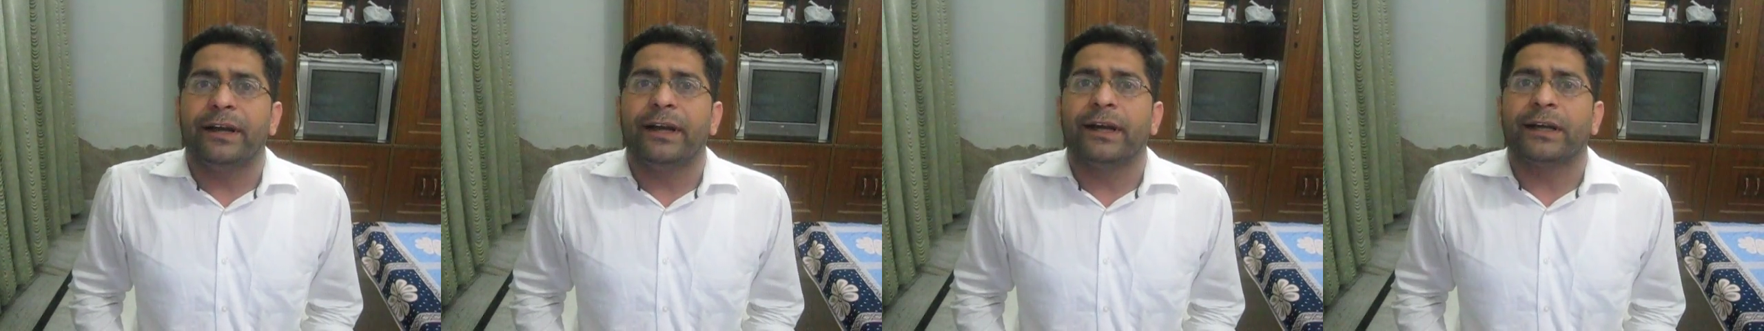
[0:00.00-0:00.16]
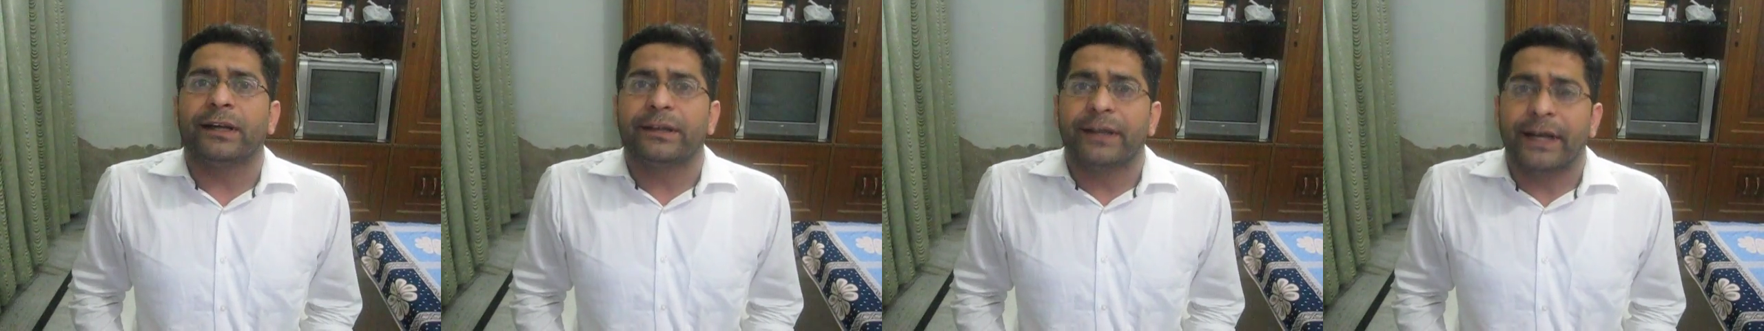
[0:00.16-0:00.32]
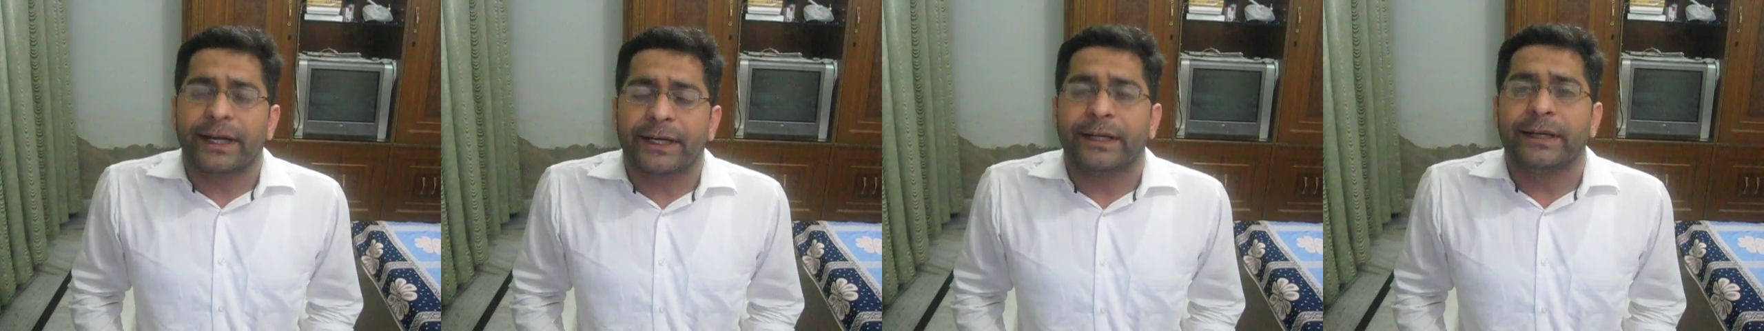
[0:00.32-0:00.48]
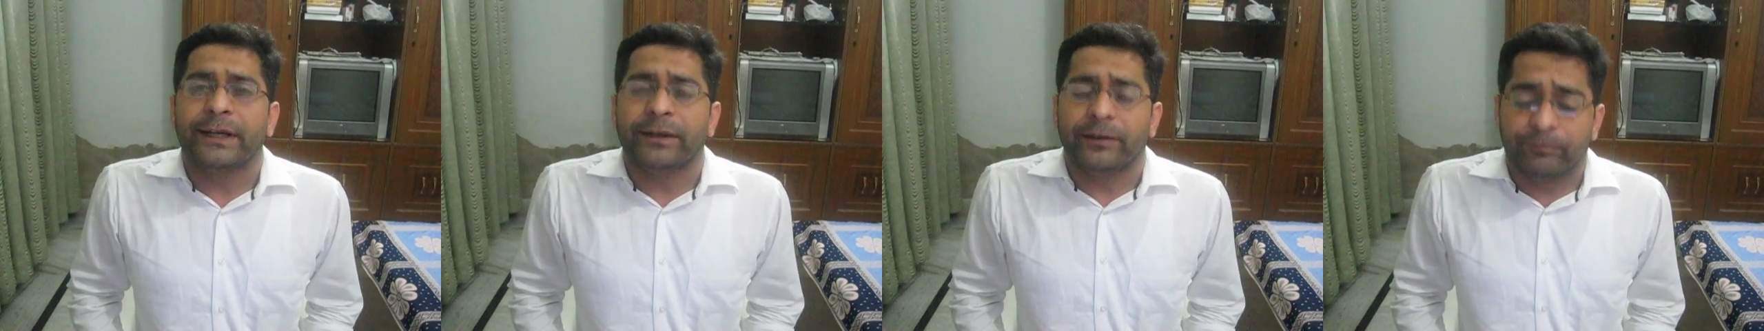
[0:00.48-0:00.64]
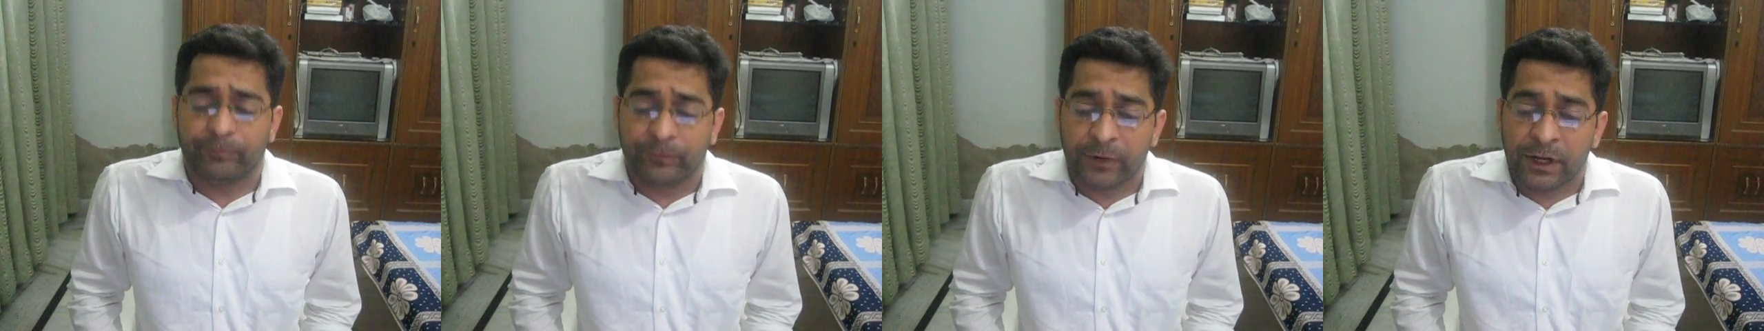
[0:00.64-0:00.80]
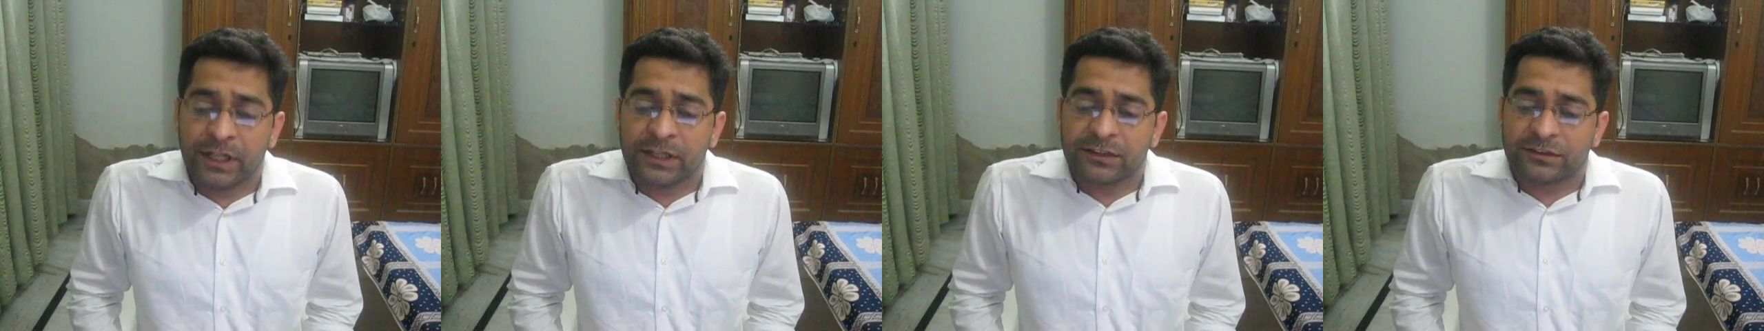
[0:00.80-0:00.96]

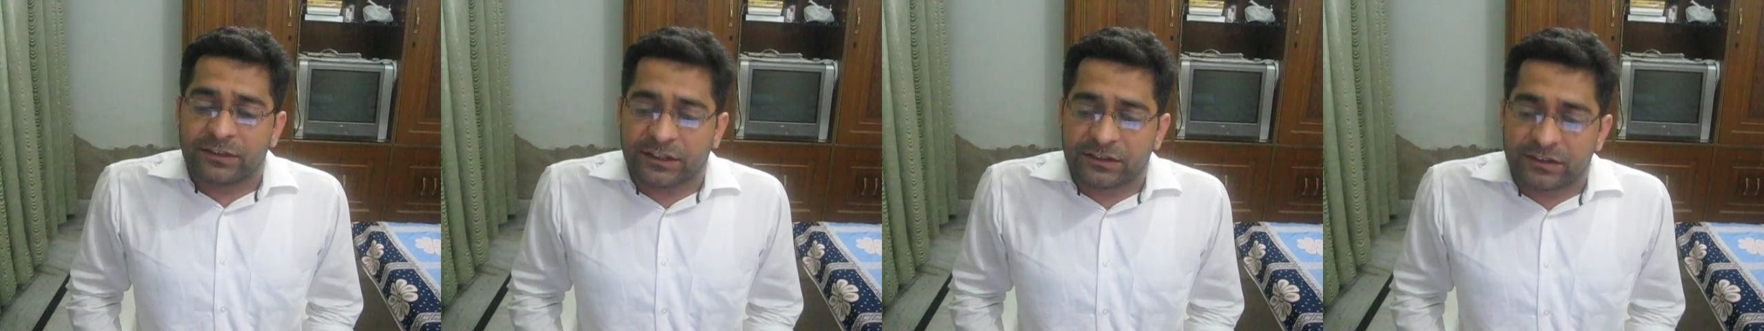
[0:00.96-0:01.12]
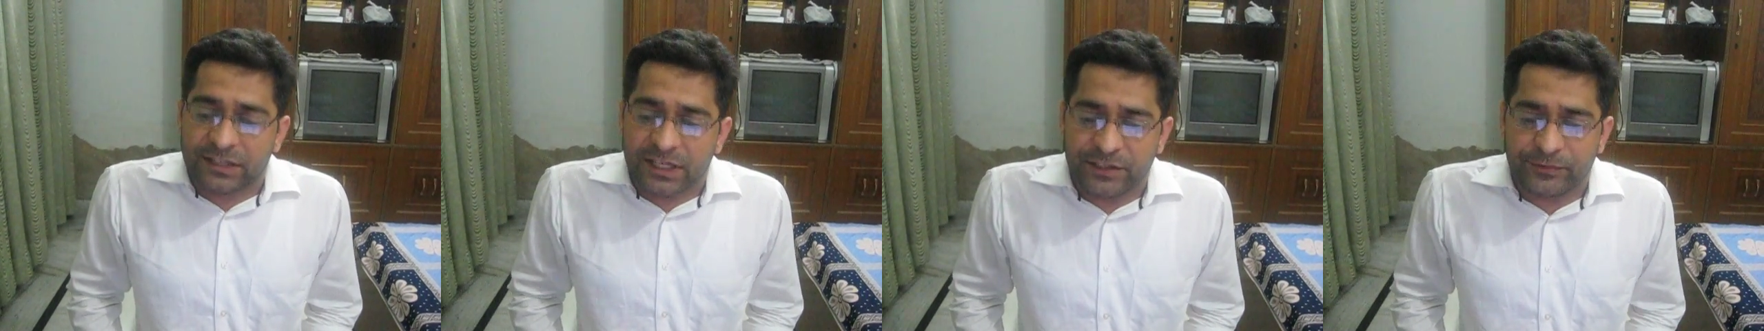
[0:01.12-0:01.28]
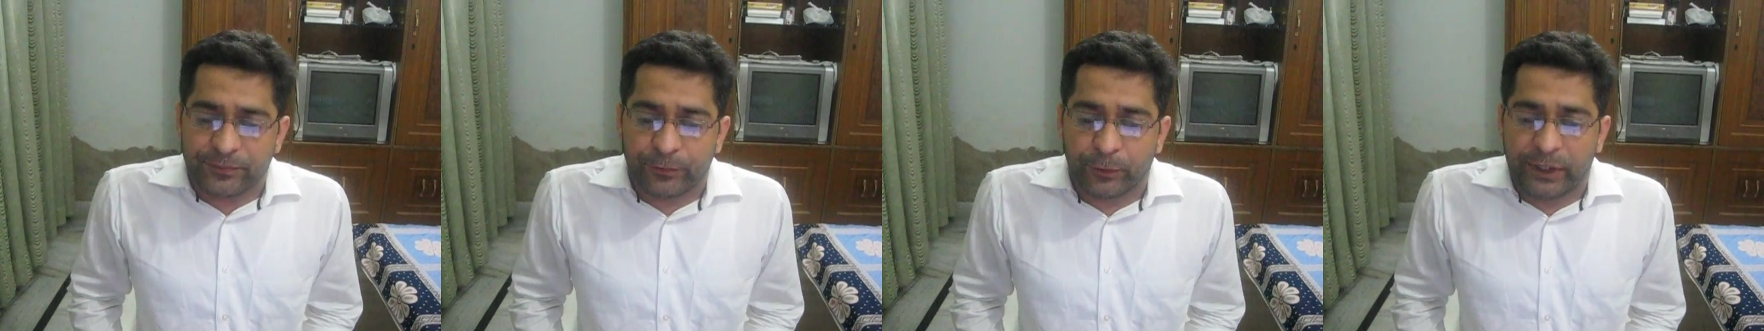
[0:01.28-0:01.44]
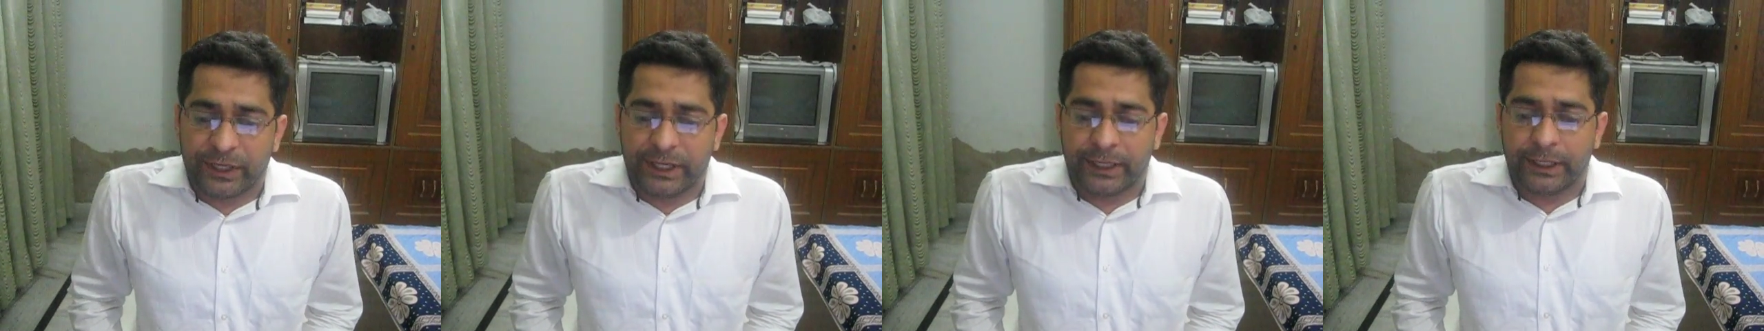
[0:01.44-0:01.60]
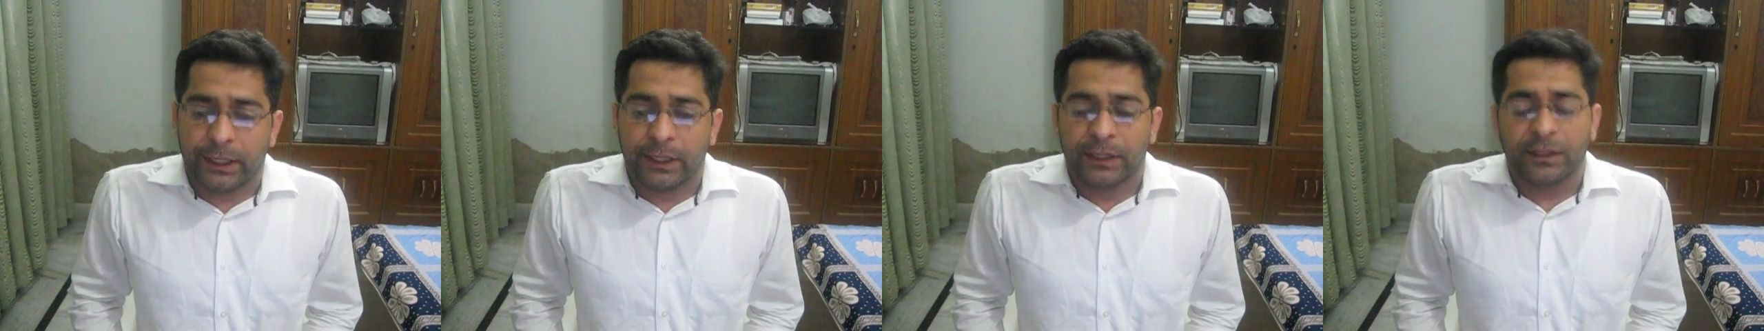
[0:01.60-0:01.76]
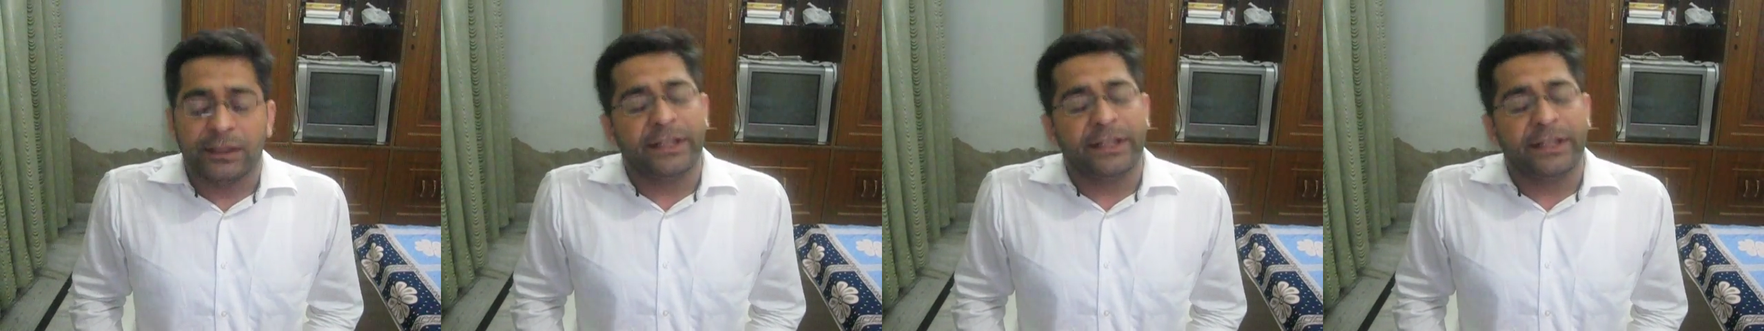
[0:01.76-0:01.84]
detected successfully,